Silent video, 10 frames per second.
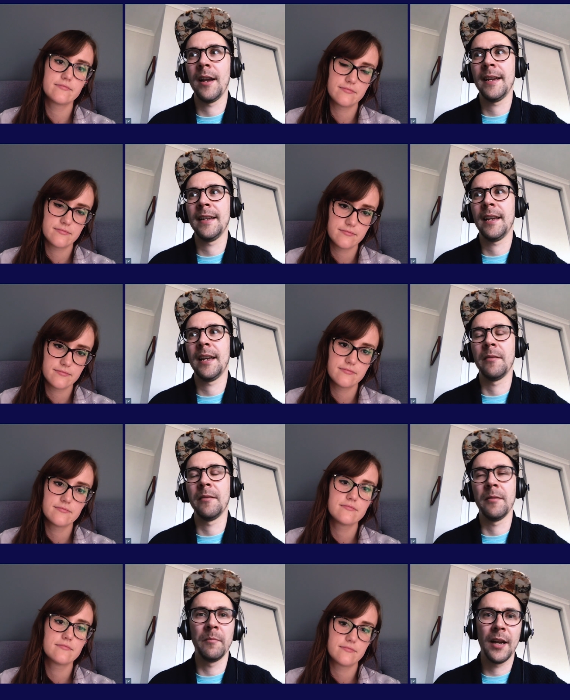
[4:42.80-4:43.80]
Speaker 1: I
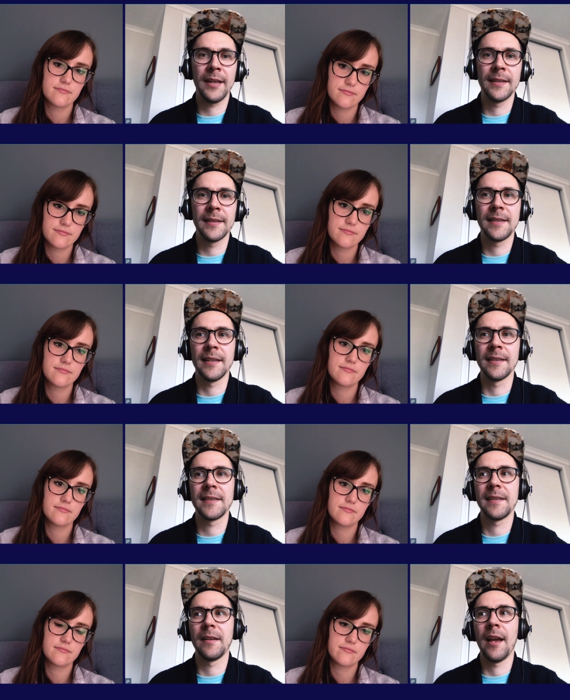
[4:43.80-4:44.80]
in in my
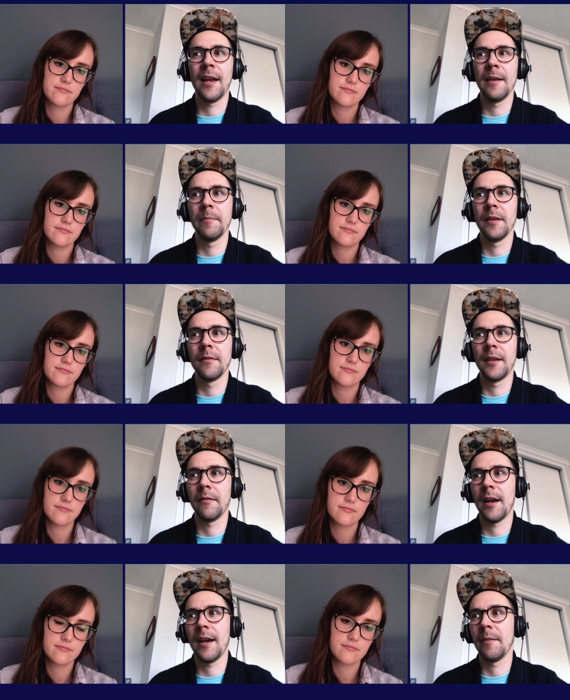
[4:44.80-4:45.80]
instance, um,
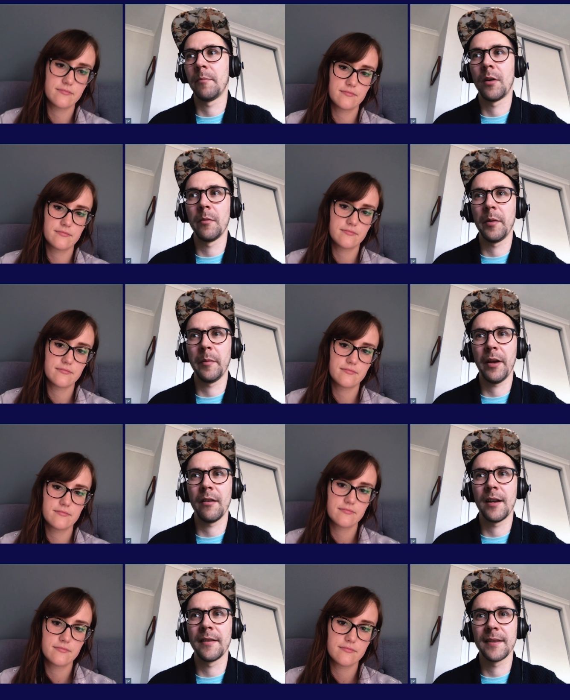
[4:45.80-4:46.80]
there are probably
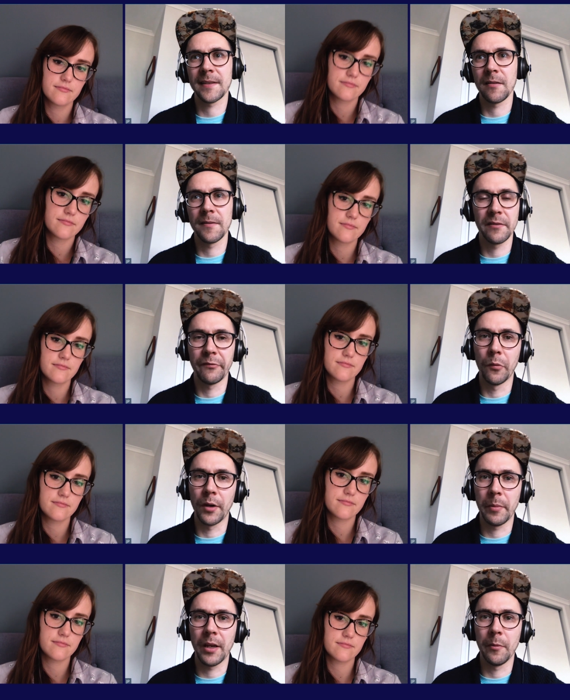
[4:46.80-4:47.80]
about I think there's close to
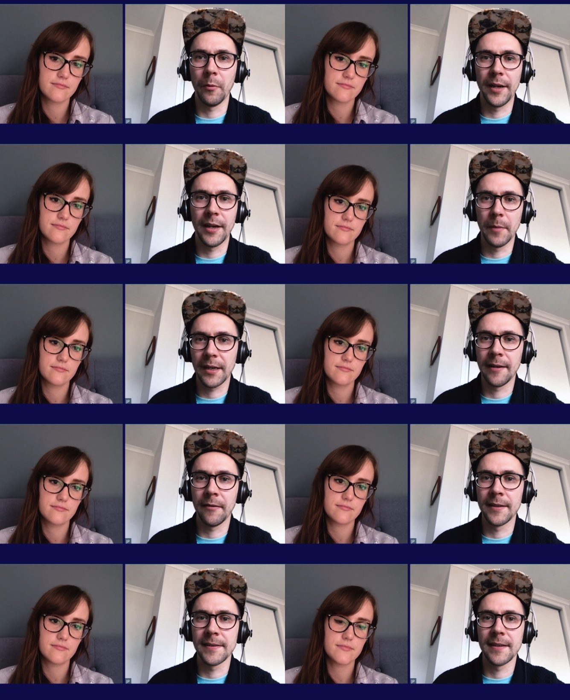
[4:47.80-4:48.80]
forty people in our
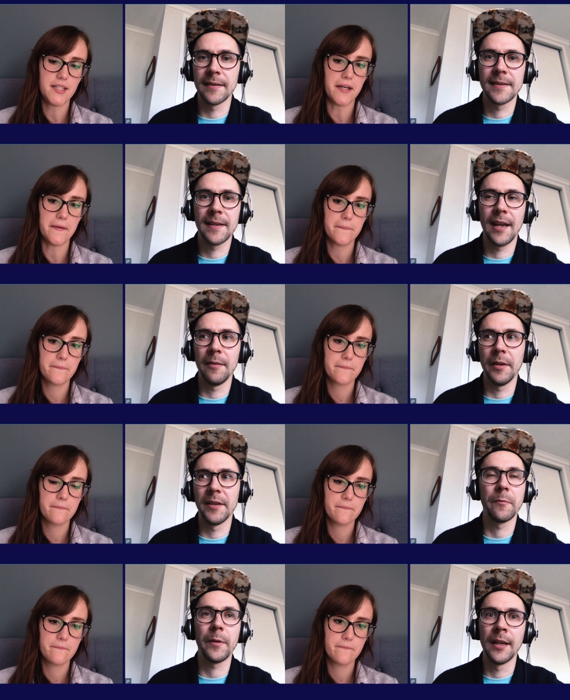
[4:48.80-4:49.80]
Marketo instance, yeah. um, and
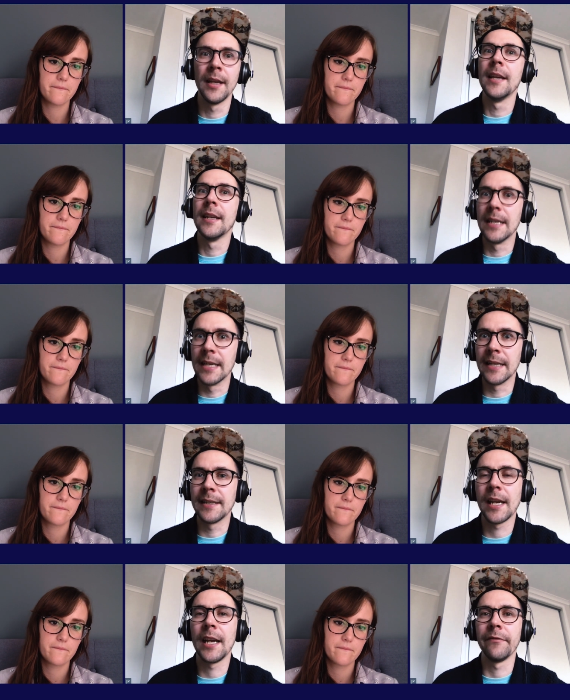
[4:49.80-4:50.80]
so we
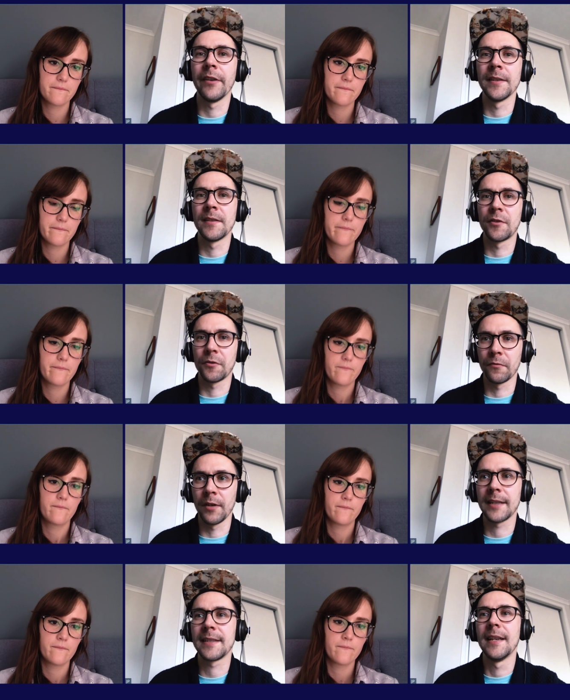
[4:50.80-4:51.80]
need to have a
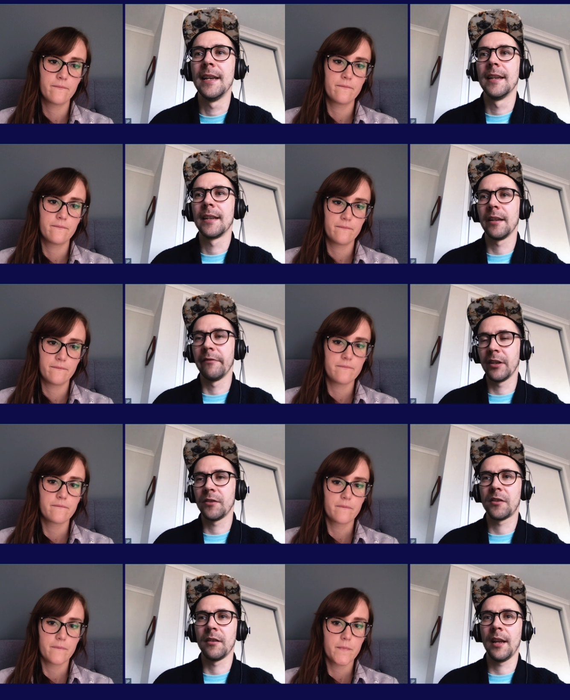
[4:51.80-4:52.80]
strict
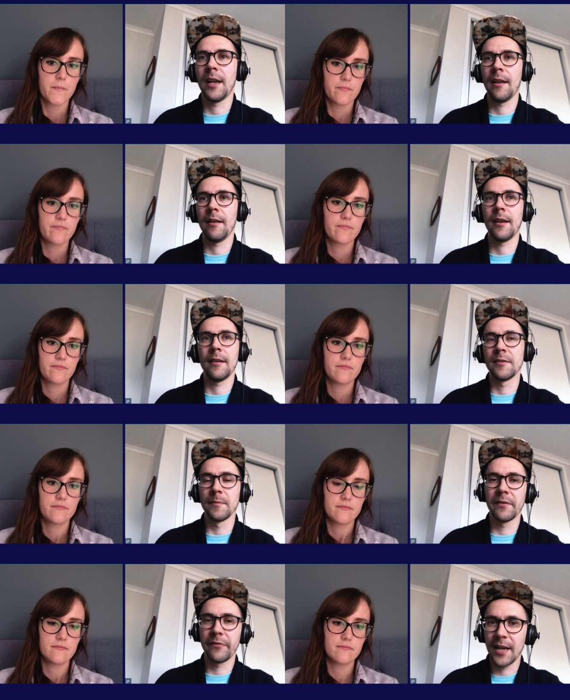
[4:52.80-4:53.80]
convention and, in
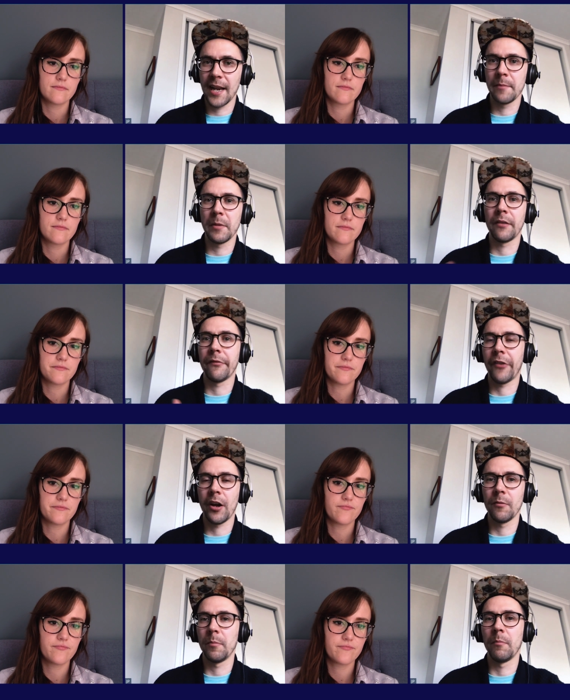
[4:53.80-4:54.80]
terms of naming
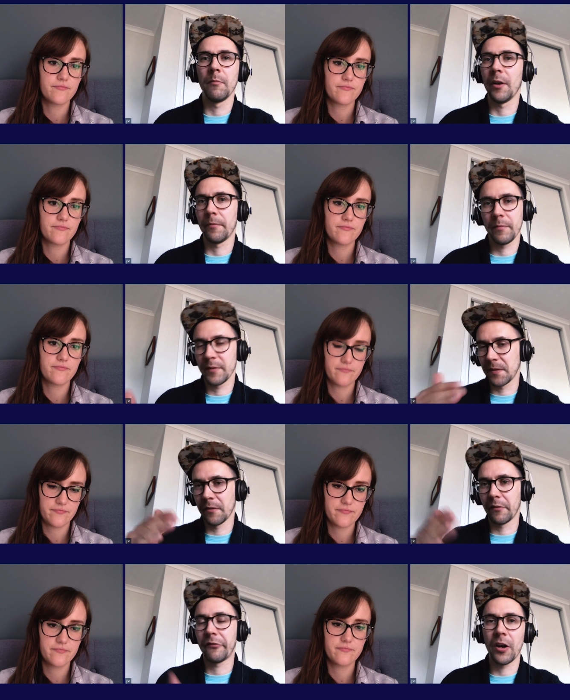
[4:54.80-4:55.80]
file, lo,
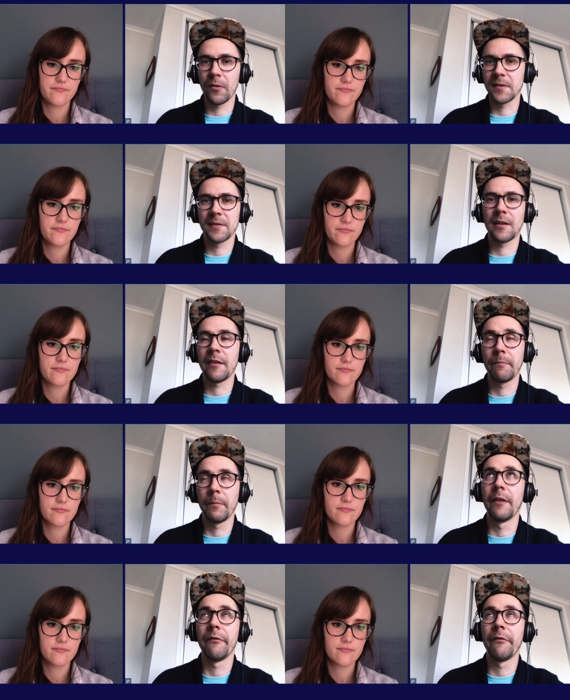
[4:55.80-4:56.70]
sort of the folder uh,